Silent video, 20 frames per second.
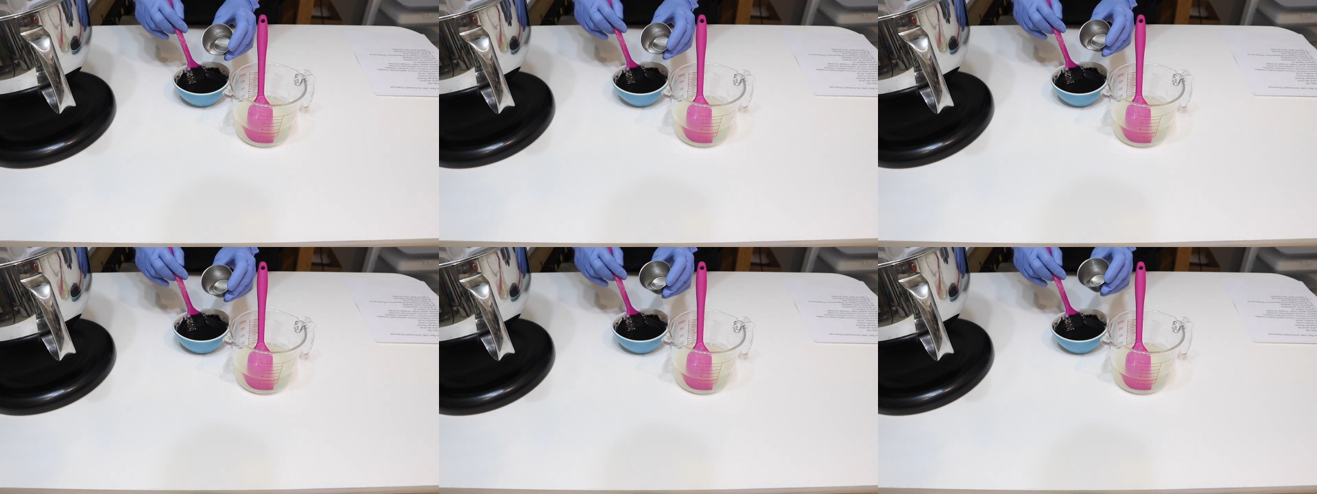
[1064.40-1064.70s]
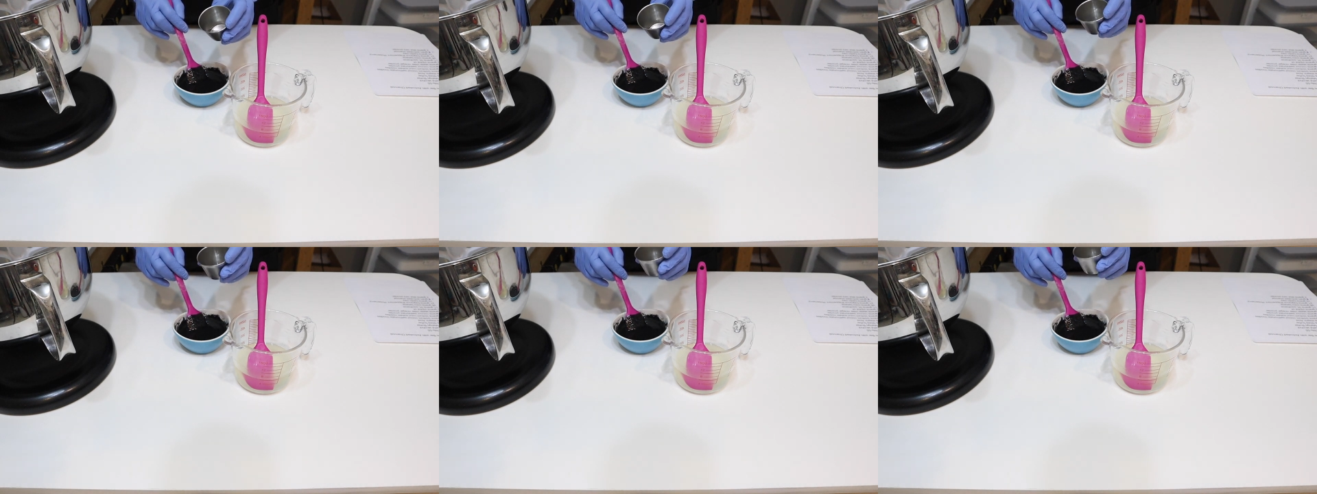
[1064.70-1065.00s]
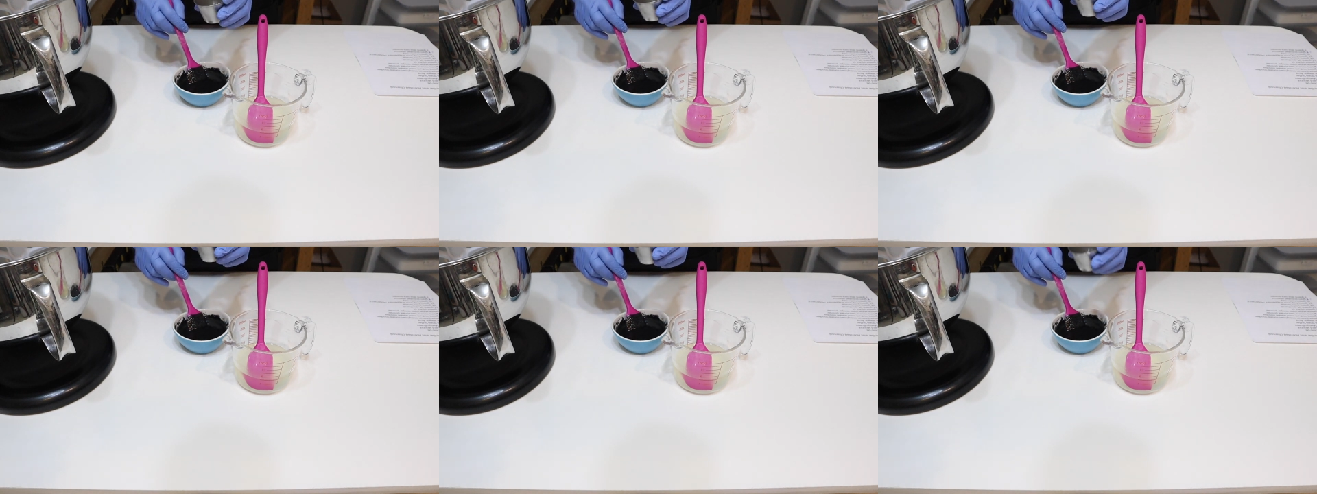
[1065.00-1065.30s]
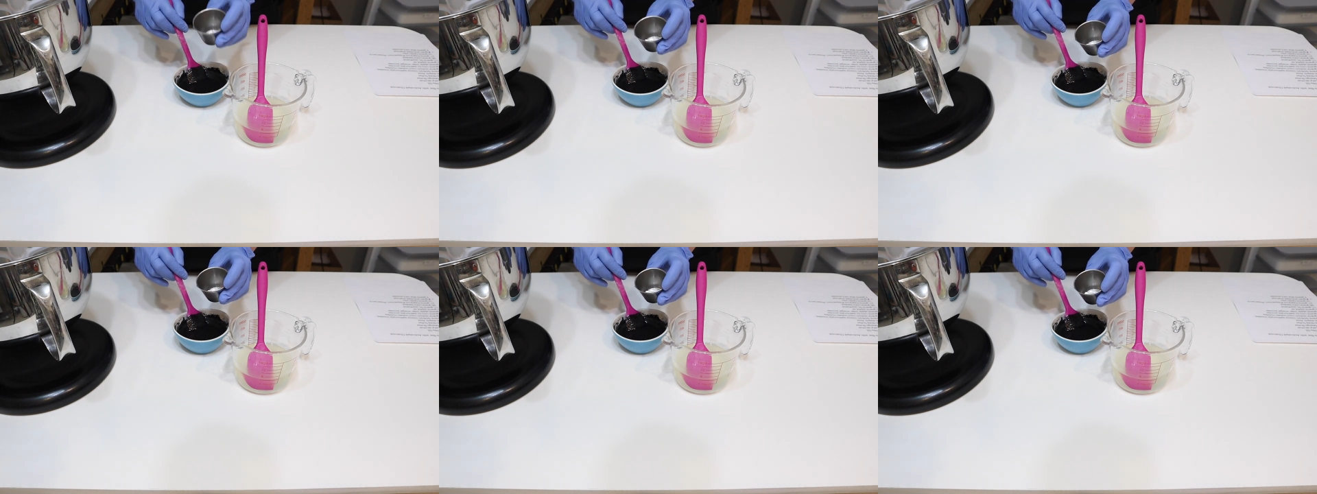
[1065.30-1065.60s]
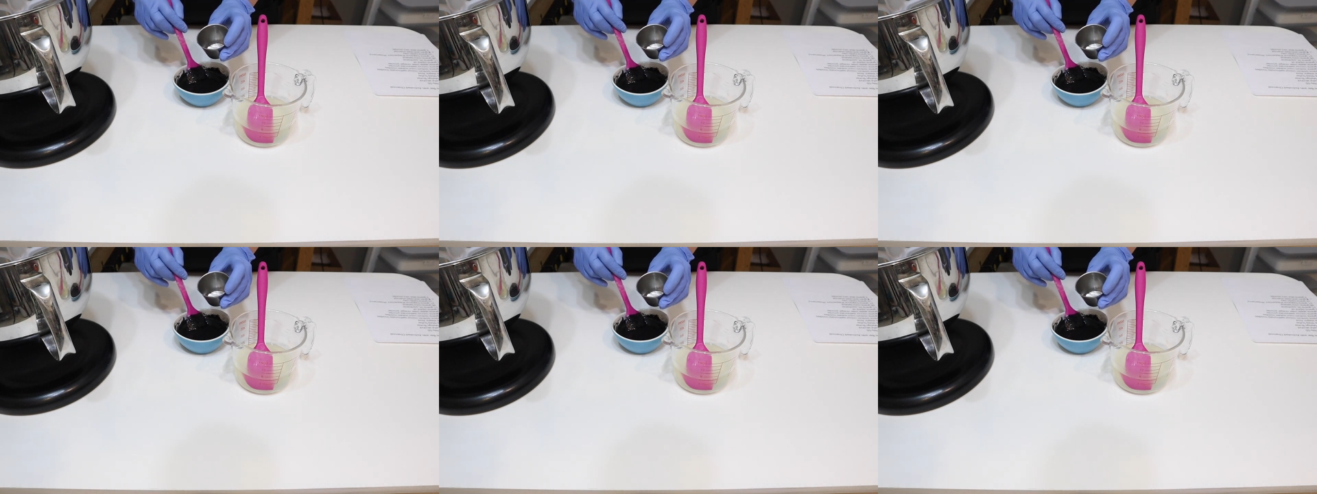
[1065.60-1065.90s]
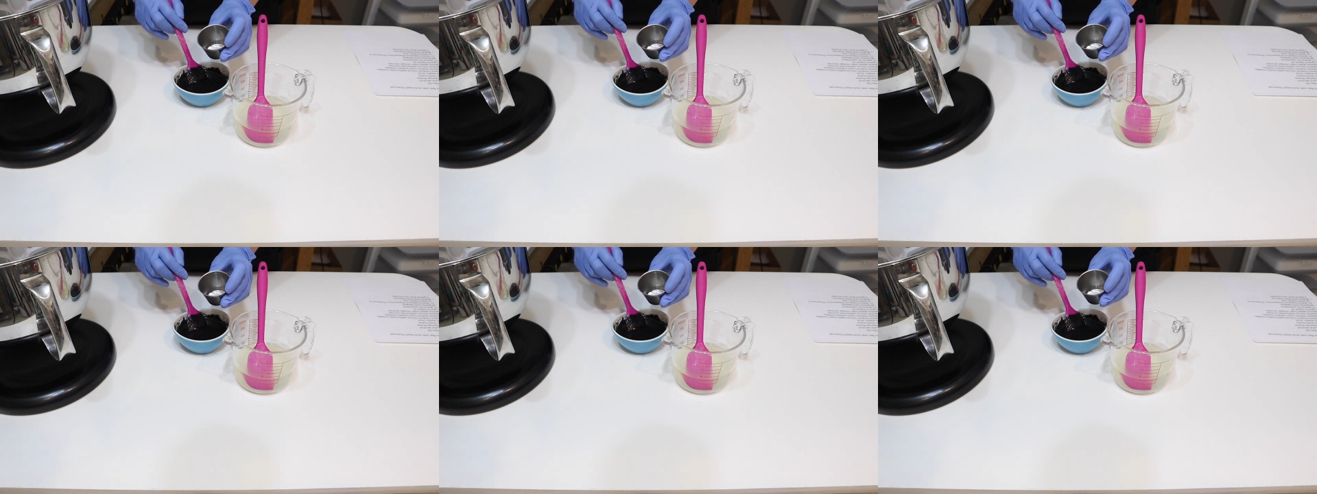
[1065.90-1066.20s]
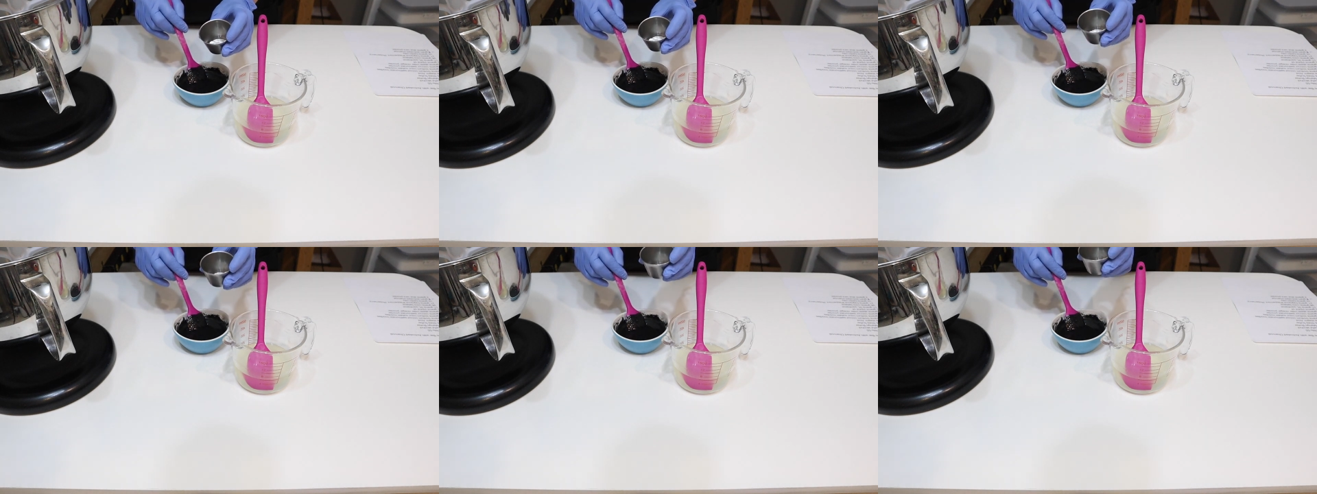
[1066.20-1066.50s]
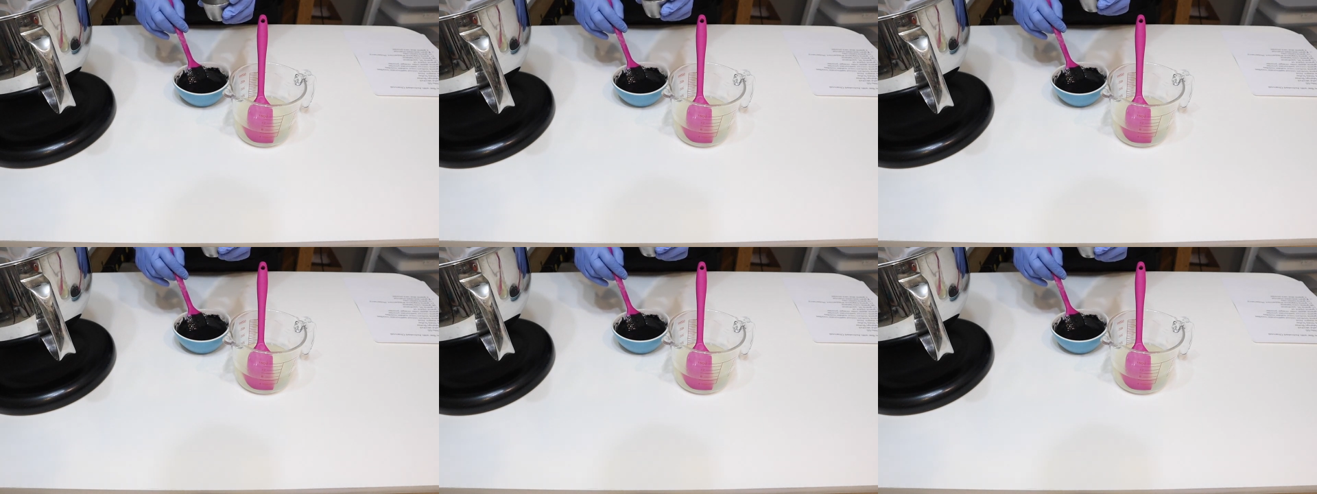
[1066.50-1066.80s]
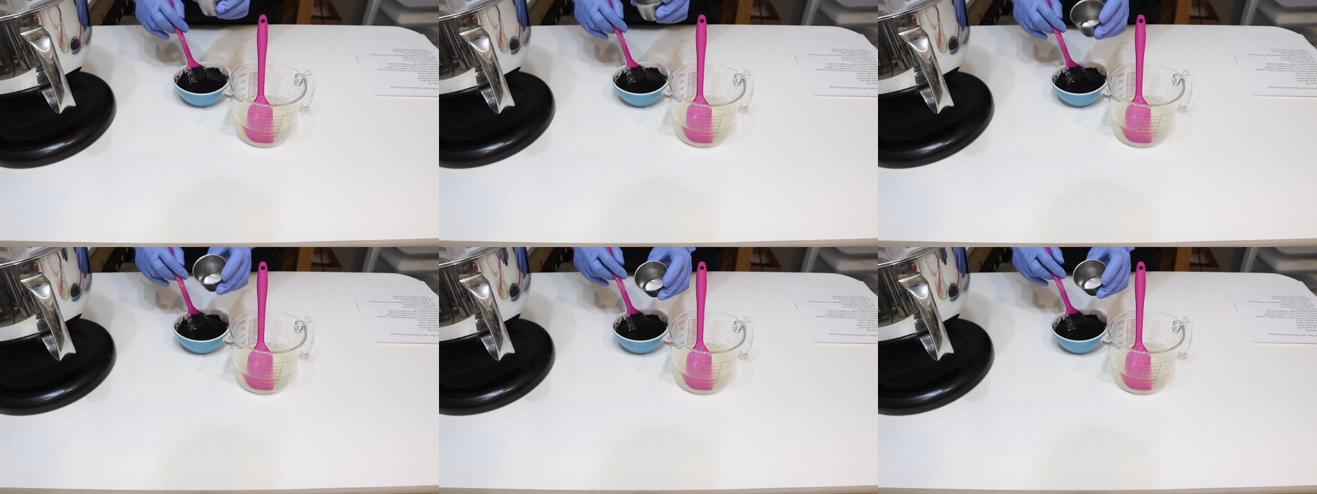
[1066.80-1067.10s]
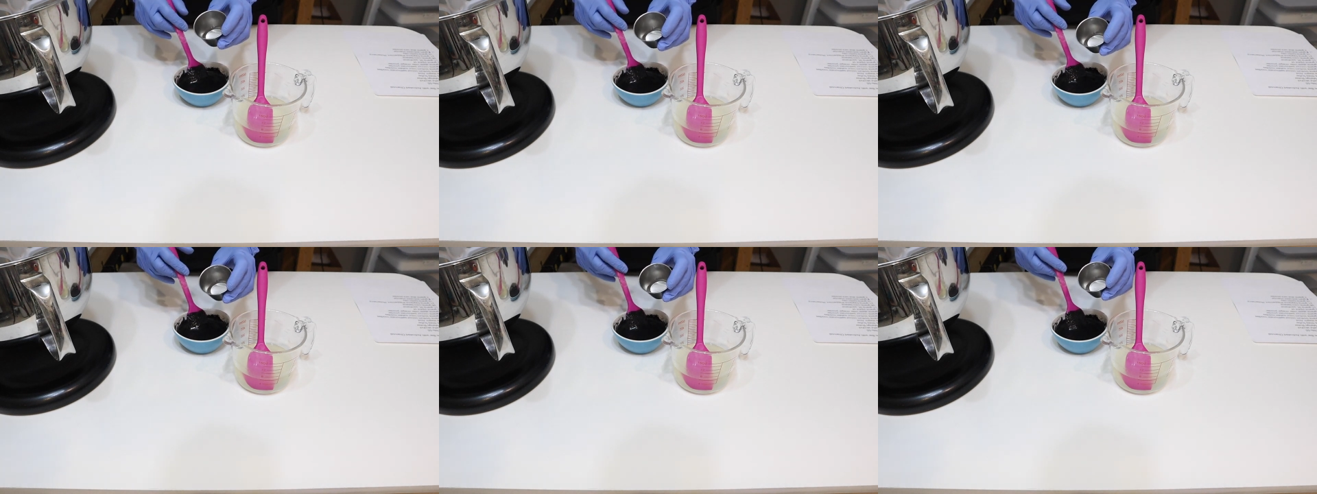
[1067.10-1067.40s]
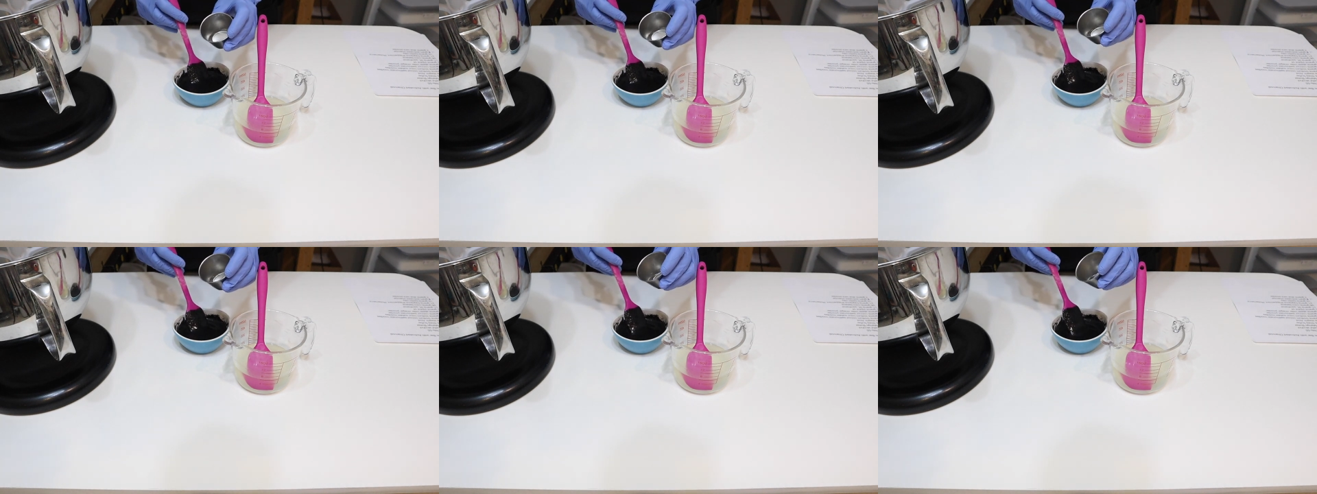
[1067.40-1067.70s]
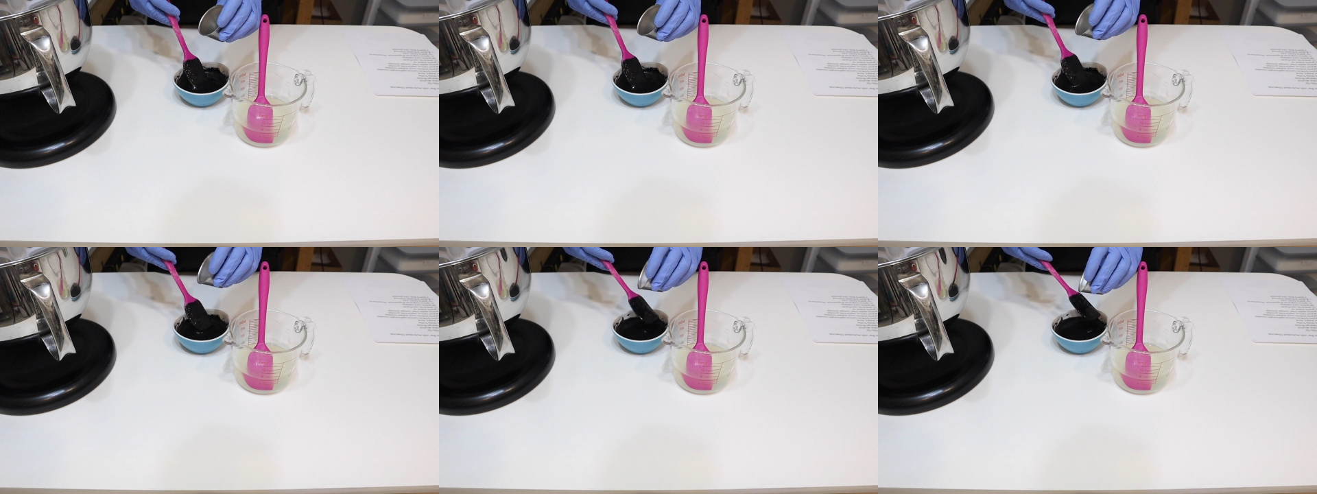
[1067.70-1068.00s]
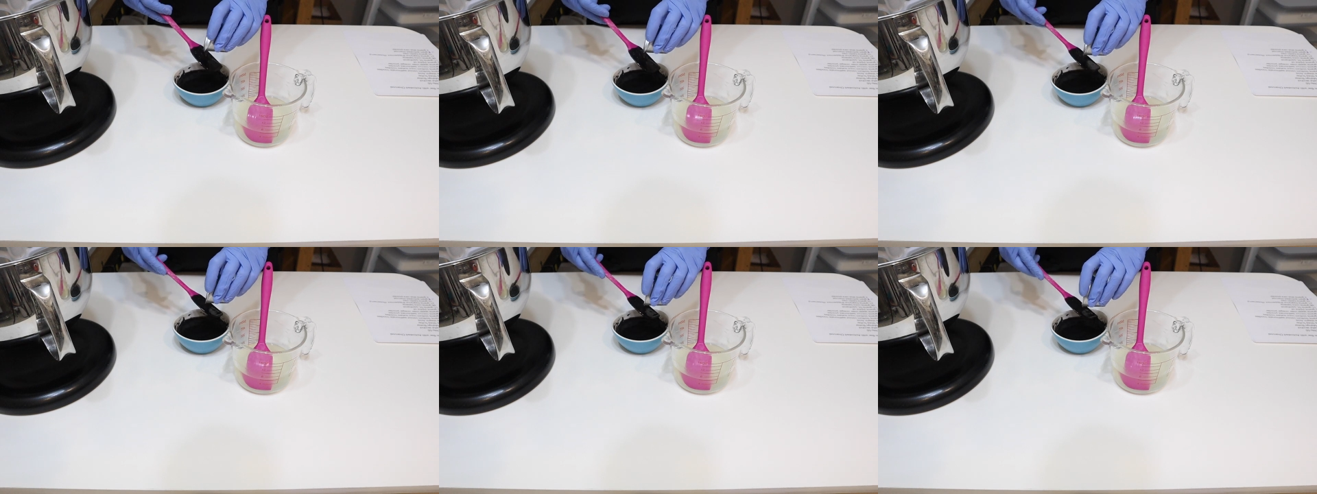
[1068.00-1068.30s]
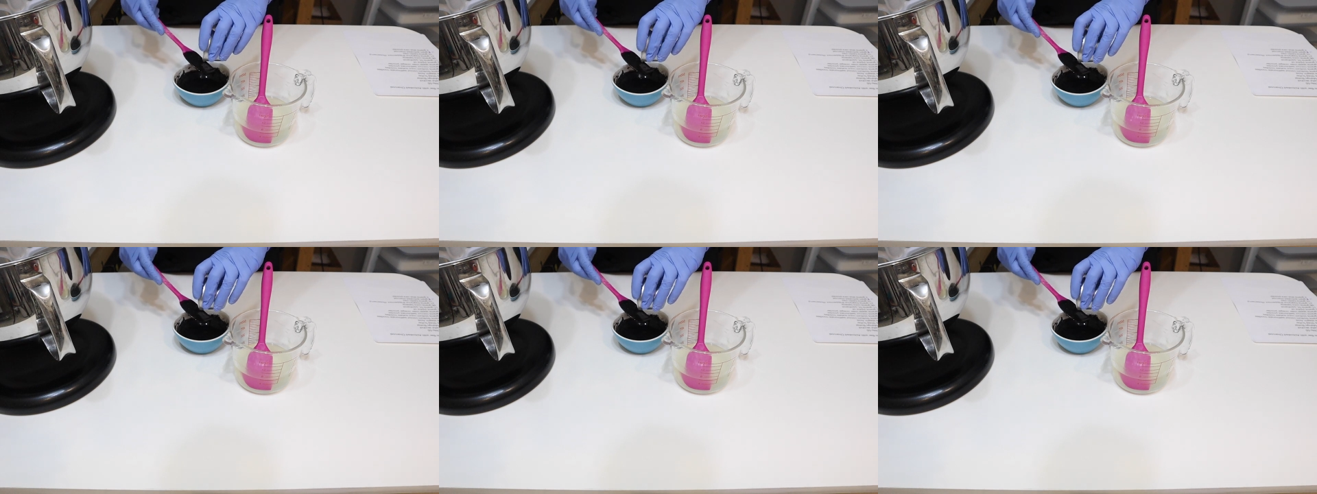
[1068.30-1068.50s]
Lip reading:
Nobody's mouth can be seen.